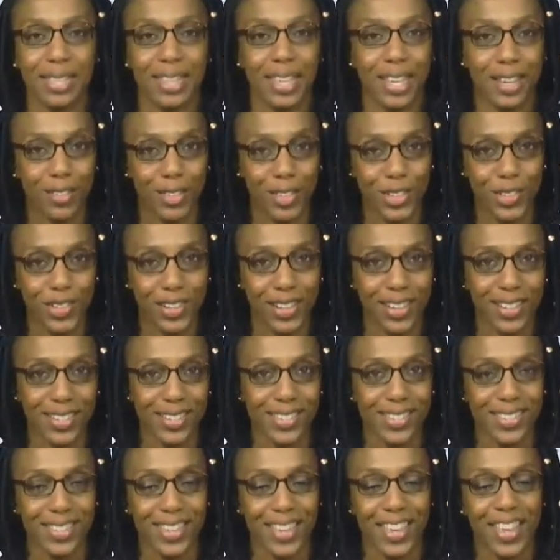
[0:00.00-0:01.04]
Thank you for joining
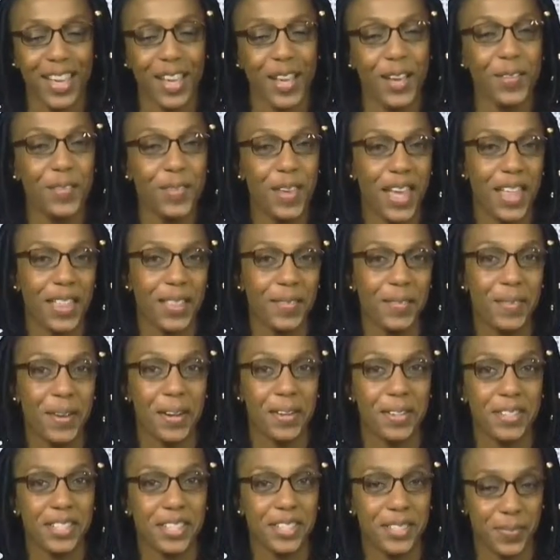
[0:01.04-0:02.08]
us. I'm Calla
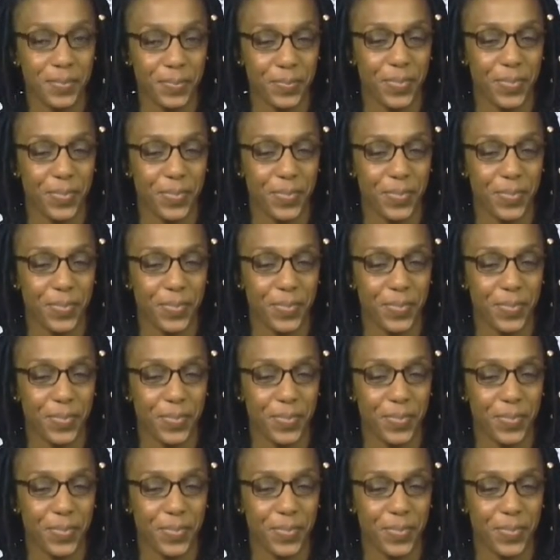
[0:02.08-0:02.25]
Parage.